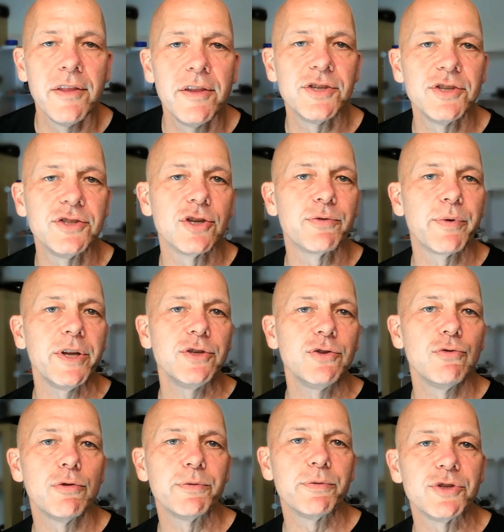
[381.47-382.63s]
this is a great
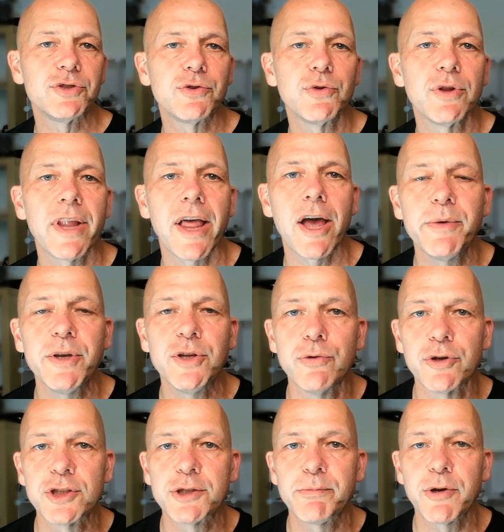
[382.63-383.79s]
tool which is going to allow me to
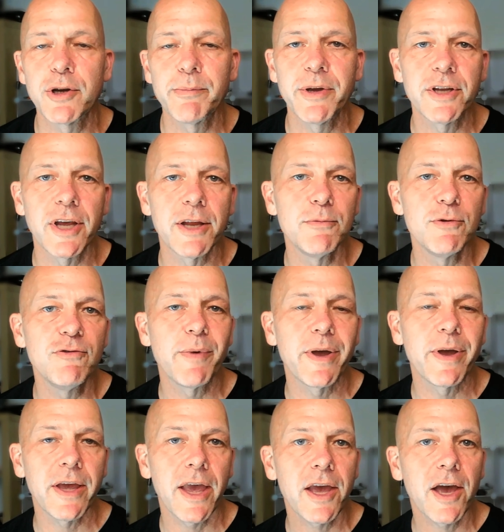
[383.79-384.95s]
experiment and move my
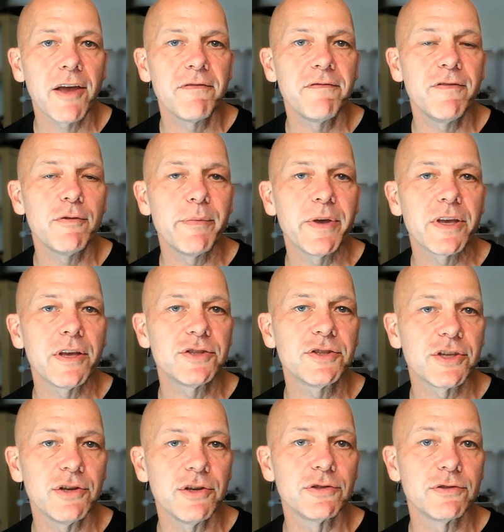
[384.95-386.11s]
AI filmmaking
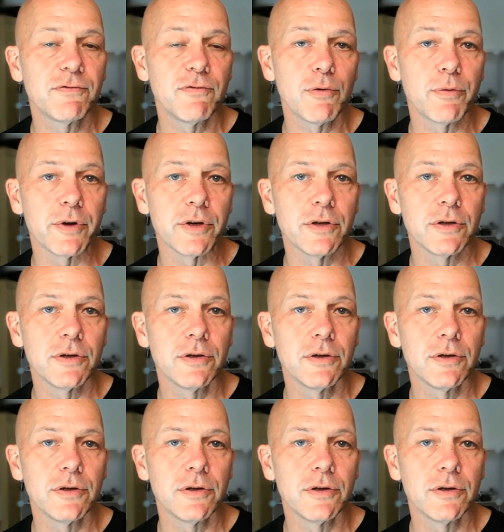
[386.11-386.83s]
skills forward.